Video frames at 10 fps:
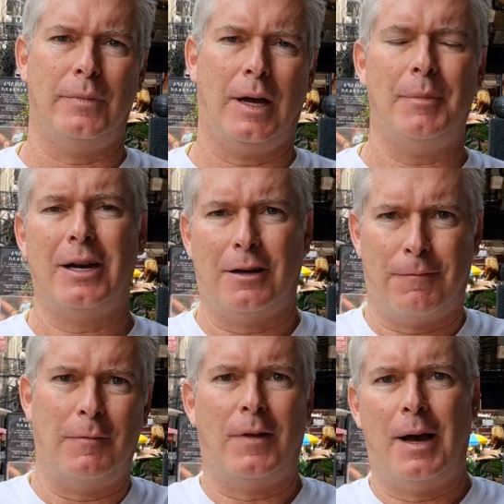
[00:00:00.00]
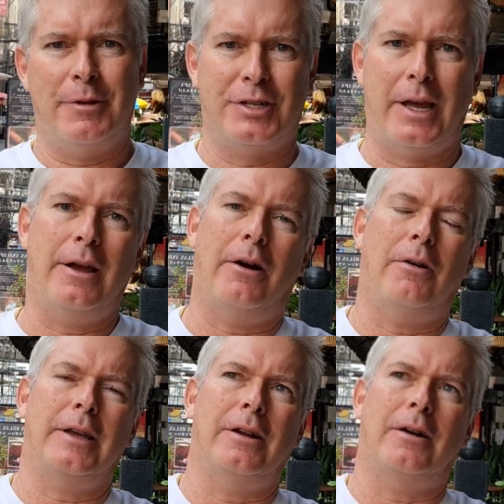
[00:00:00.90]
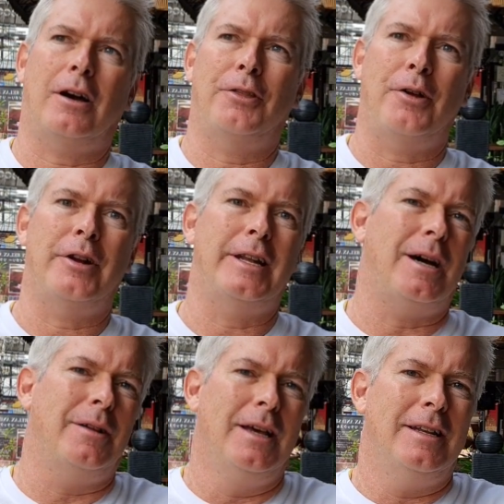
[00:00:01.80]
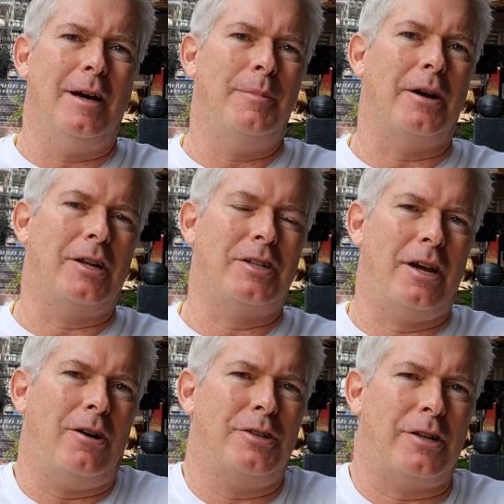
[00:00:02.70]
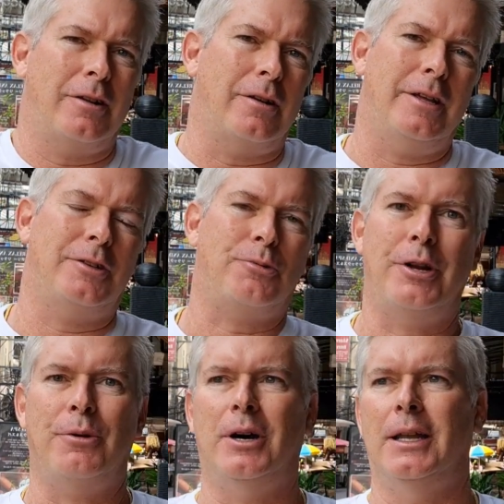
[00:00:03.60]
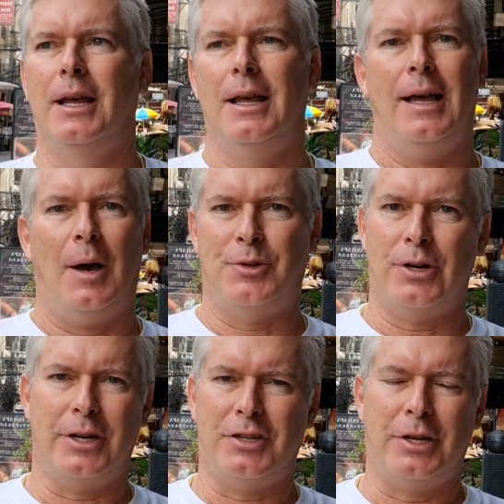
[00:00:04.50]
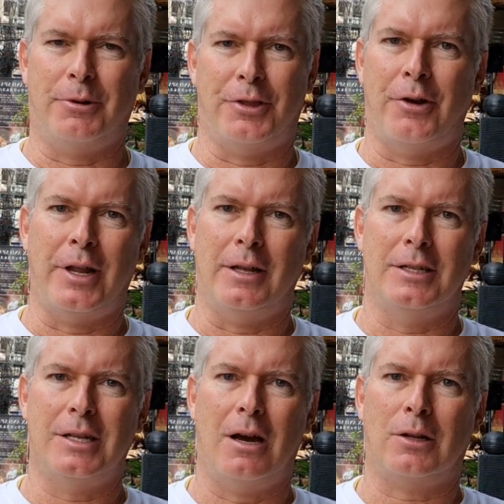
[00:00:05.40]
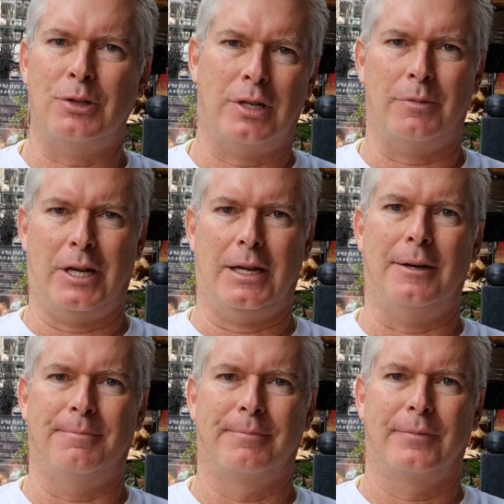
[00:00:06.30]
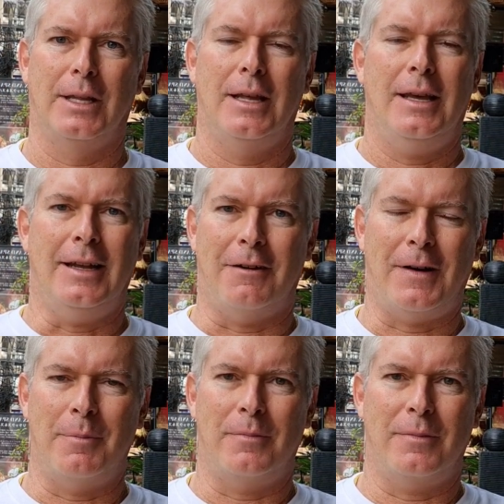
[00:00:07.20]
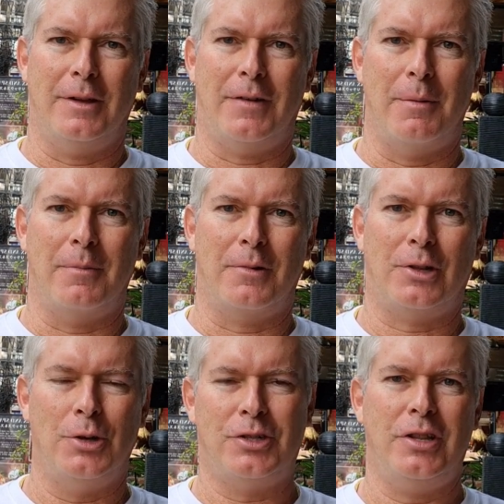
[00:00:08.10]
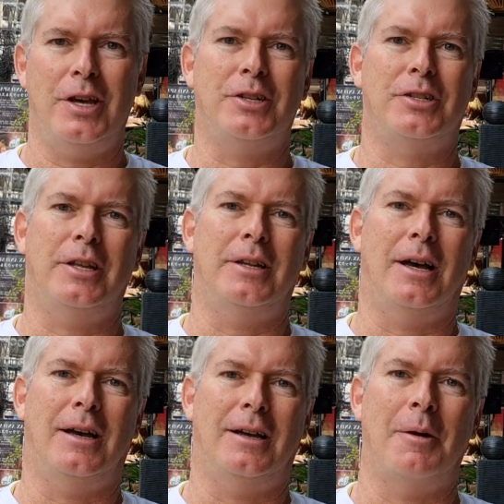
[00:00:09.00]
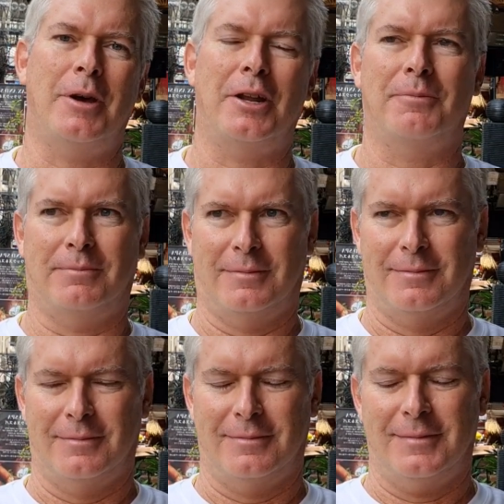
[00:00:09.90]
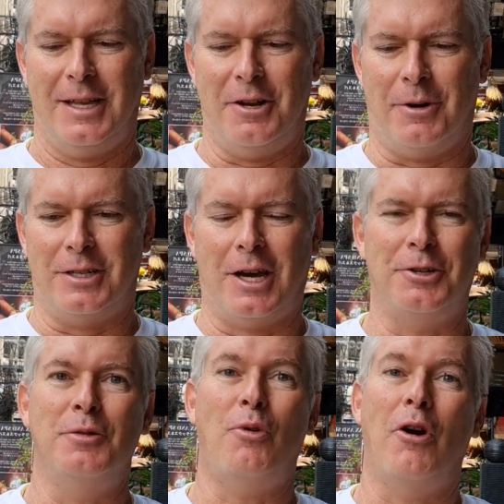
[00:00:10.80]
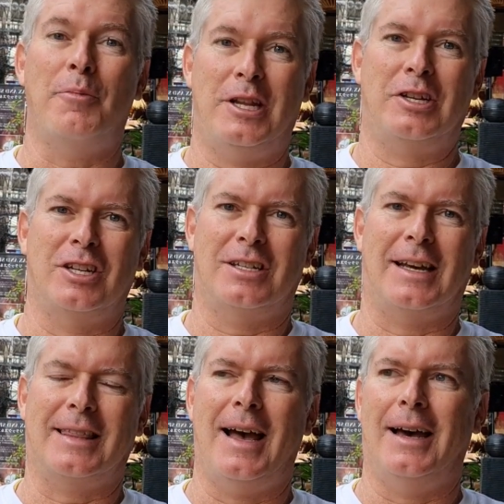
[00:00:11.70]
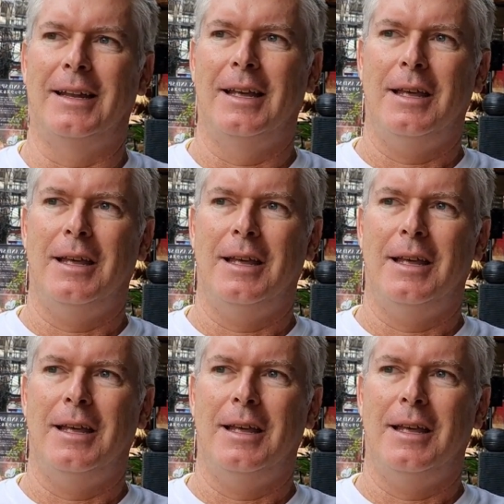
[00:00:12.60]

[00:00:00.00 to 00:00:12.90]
I'm not going to flip flop and say, oh, you know, I called 30 now. I'm not going to say, oh, it's only going to hit 21. I'm still going to stick with 30. Let's see how close I'm going to get. Now, if I'm close to this, then I'm gonna, anyways, I'll do more predictions like that.